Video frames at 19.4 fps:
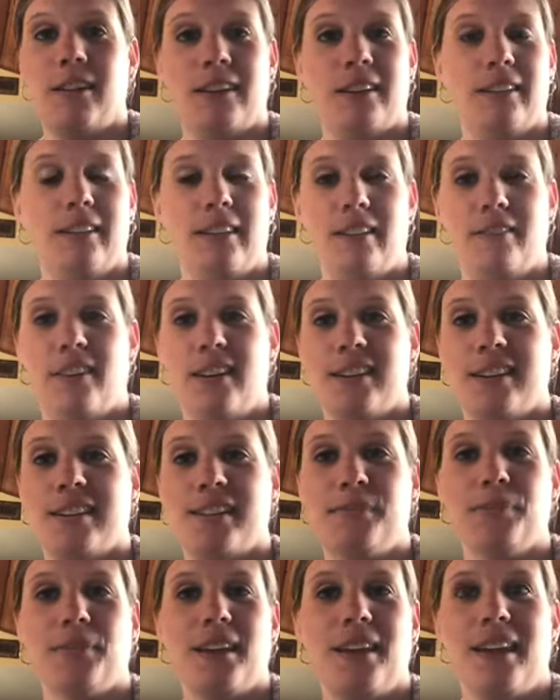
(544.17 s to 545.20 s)
going to leave us.
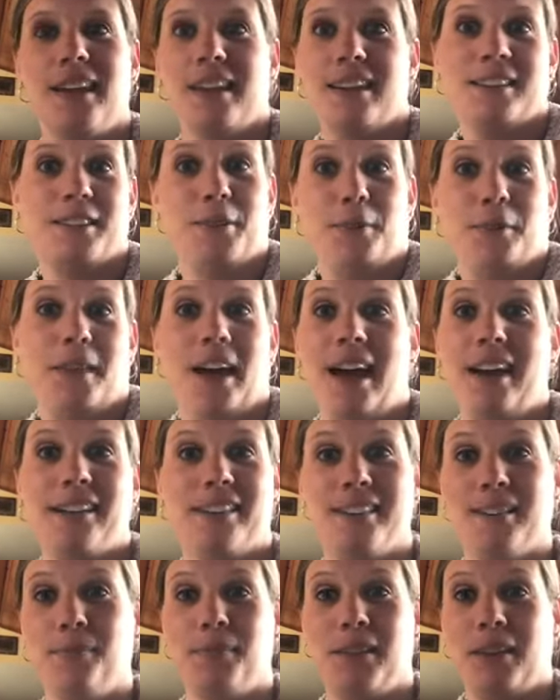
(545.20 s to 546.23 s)
So that is
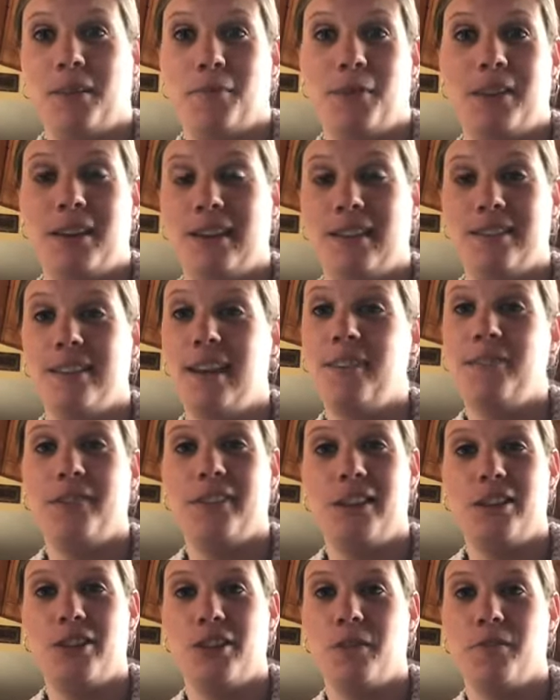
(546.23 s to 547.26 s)
something we can
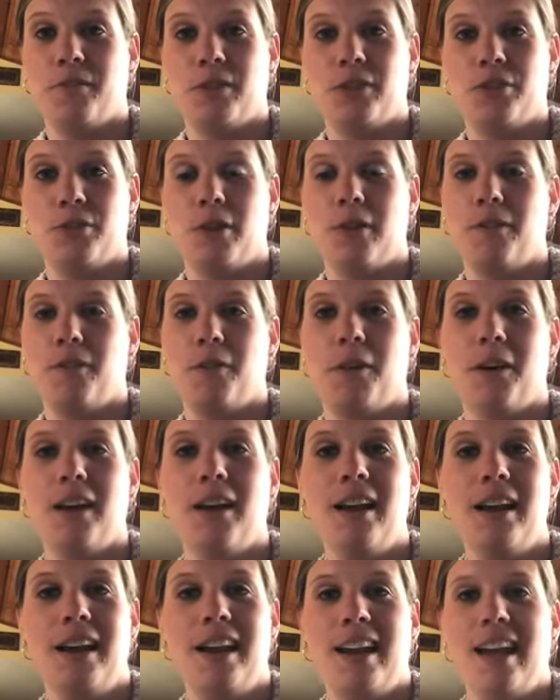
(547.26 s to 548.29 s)
definitely jump for joy for.
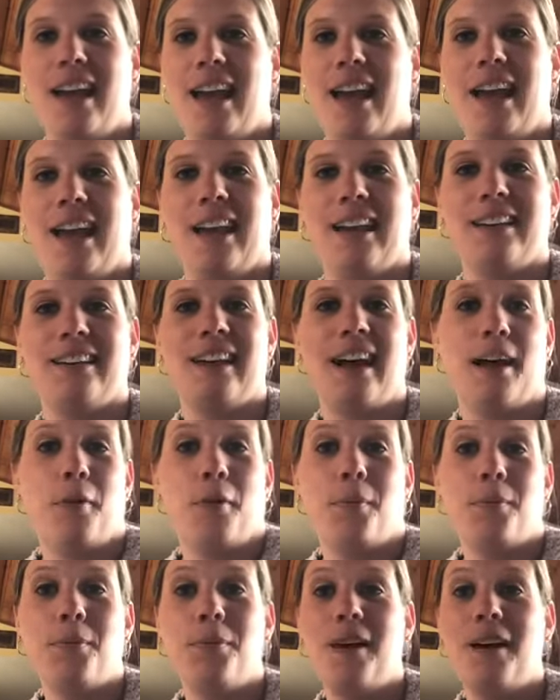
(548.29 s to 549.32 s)
And I
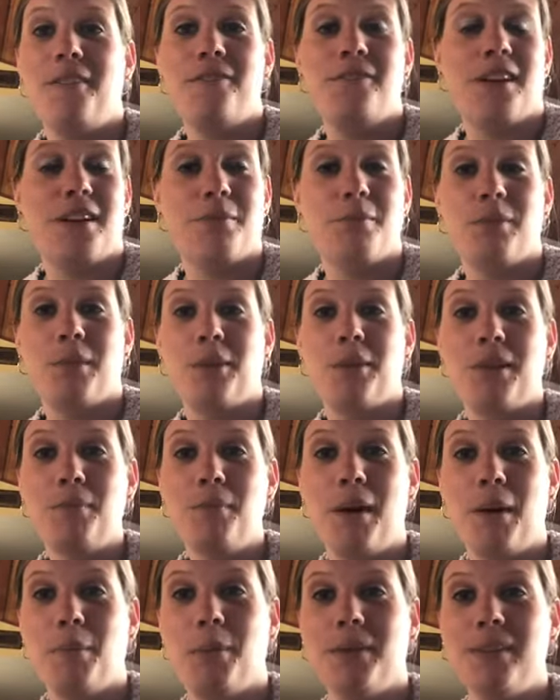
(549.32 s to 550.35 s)
hope you have fun blowing
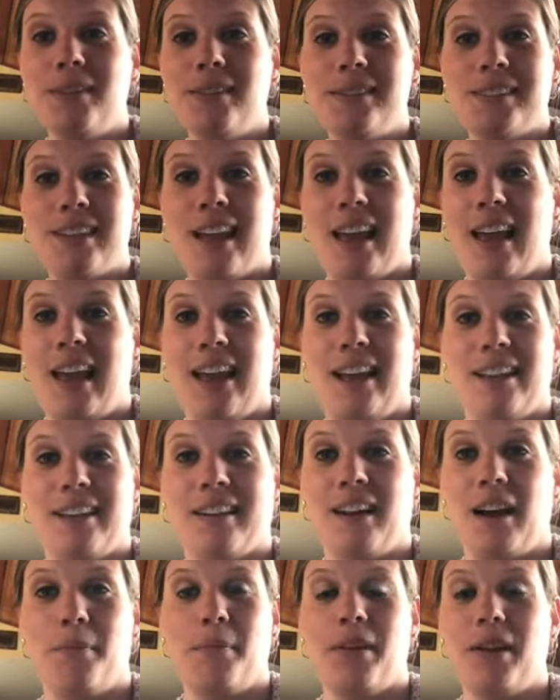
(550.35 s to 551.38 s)
bubbles and
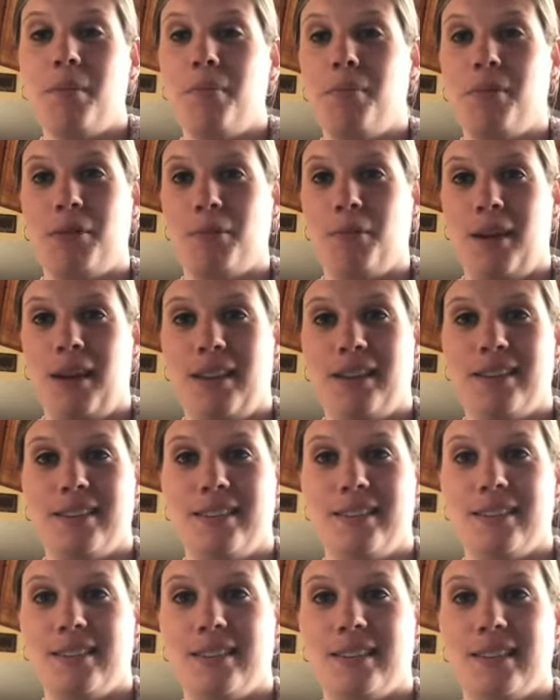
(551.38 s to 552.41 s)
coming up with
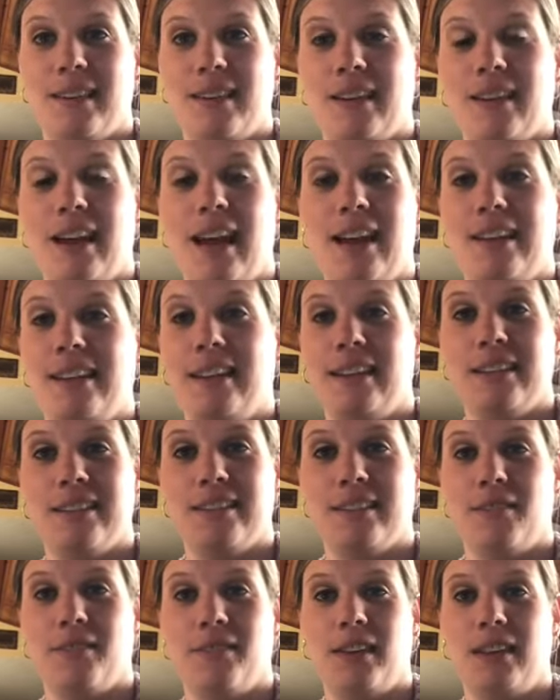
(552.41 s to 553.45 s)
ways and ideas
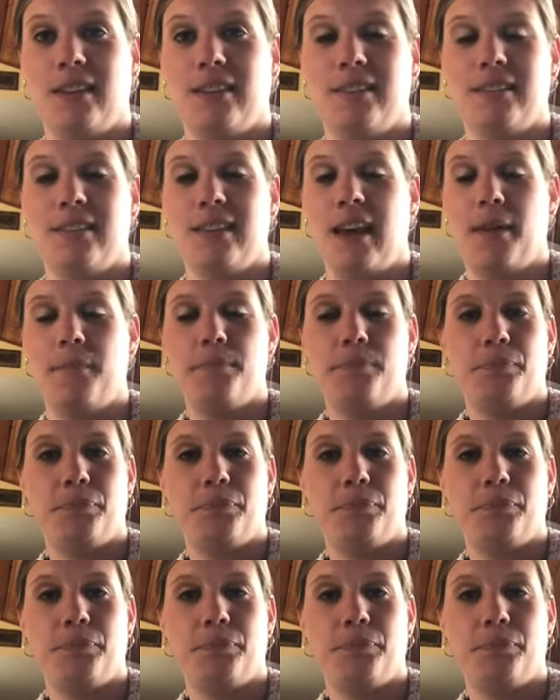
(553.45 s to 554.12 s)
of things that